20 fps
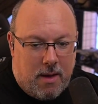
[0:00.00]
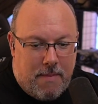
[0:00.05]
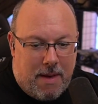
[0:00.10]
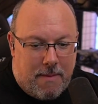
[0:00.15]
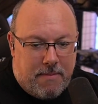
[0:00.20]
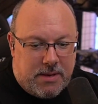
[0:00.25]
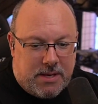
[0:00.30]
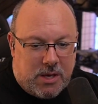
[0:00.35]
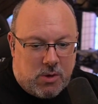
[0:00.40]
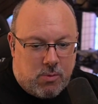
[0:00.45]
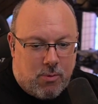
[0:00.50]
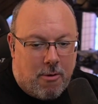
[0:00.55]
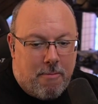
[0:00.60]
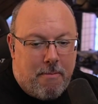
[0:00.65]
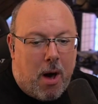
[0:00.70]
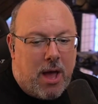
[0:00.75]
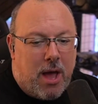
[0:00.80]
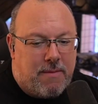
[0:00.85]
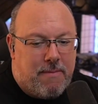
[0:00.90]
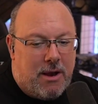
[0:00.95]
members as well.
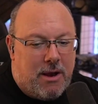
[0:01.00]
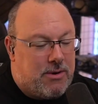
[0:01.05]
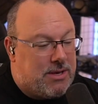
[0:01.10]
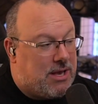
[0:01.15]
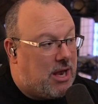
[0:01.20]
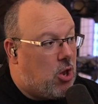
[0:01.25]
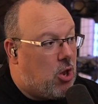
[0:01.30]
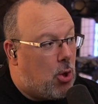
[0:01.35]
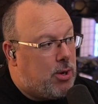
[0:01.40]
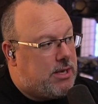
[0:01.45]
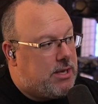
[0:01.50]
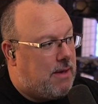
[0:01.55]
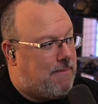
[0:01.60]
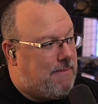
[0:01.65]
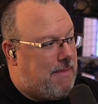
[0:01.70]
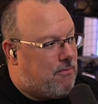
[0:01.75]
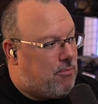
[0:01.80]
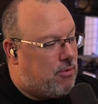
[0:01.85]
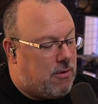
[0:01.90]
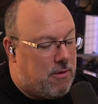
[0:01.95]
Mike Miller is a
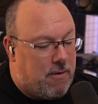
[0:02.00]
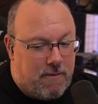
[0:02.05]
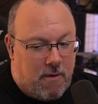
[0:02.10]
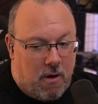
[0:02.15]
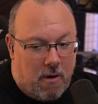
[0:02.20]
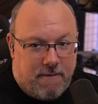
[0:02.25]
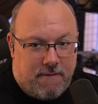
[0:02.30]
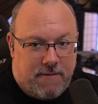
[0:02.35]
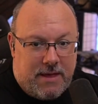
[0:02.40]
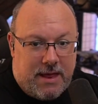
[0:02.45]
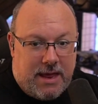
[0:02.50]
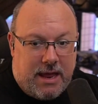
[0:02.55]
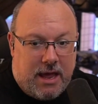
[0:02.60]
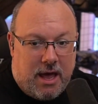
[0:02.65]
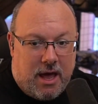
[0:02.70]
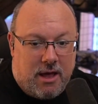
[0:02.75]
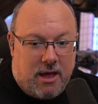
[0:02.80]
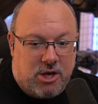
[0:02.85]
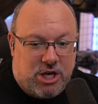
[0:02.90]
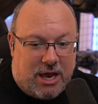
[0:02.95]
long-term member of
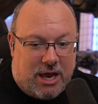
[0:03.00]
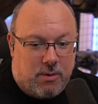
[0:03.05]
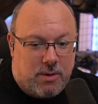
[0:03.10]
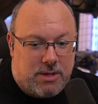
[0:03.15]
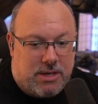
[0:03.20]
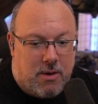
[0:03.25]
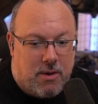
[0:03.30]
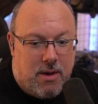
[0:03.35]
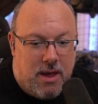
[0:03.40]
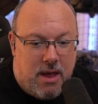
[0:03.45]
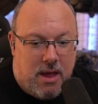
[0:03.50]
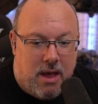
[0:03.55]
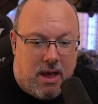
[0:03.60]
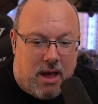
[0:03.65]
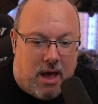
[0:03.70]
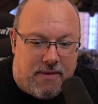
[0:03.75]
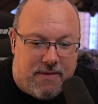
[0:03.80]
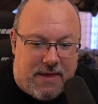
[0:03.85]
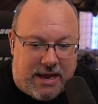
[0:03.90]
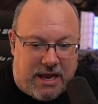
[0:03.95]
the channel, so
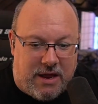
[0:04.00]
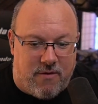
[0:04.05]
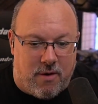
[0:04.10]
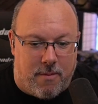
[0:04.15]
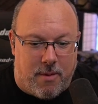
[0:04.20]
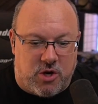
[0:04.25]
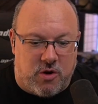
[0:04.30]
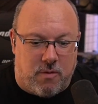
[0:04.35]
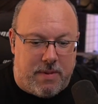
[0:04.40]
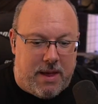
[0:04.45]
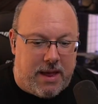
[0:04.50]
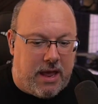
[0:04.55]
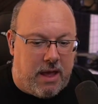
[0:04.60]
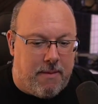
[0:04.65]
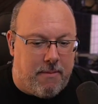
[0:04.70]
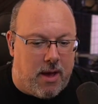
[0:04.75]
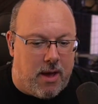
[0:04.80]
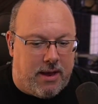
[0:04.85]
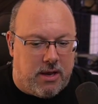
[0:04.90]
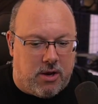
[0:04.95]
thank you very much for being
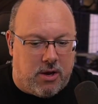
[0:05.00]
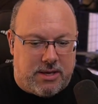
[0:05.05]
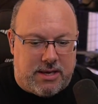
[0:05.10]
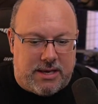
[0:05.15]
here, Mike.